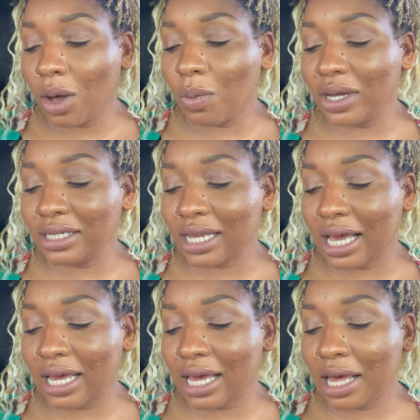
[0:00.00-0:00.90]
One
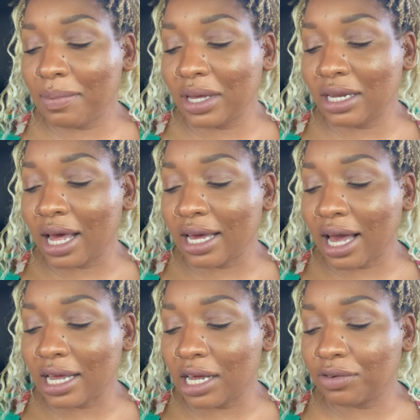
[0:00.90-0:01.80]
day, Emma and I
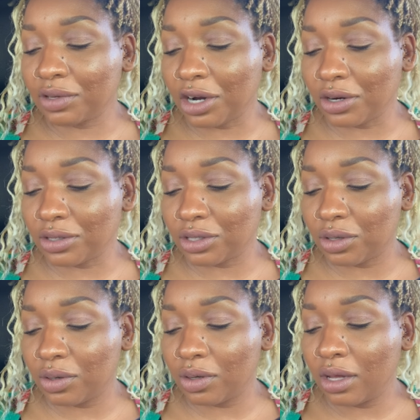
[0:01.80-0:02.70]
got out of
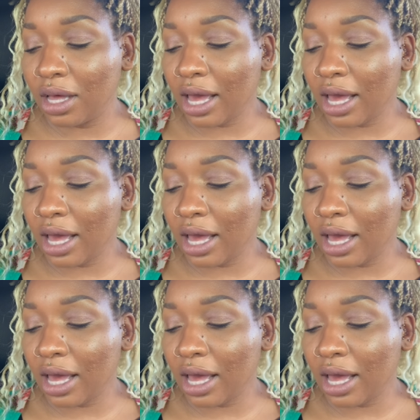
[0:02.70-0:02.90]
rehearsal